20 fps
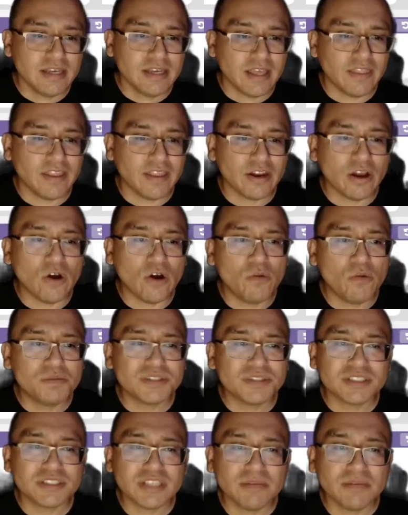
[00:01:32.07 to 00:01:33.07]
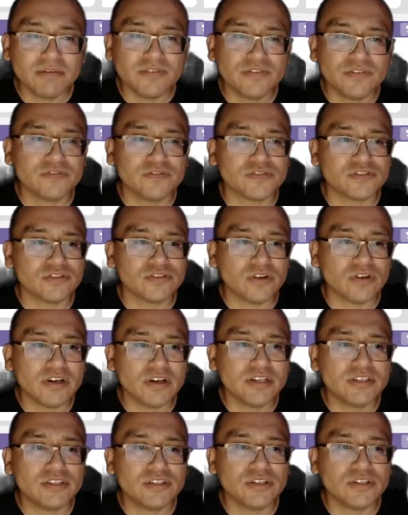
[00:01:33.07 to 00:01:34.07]
And then I hope some of you have
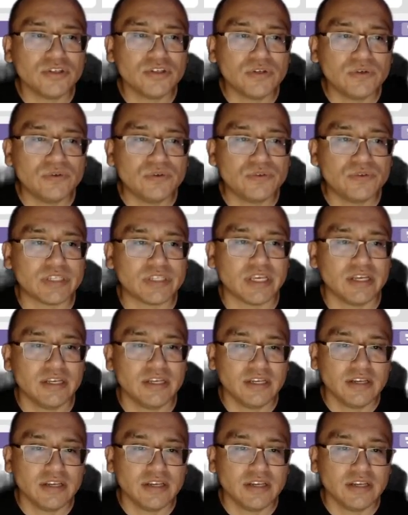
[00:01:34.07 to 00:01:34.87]
started to use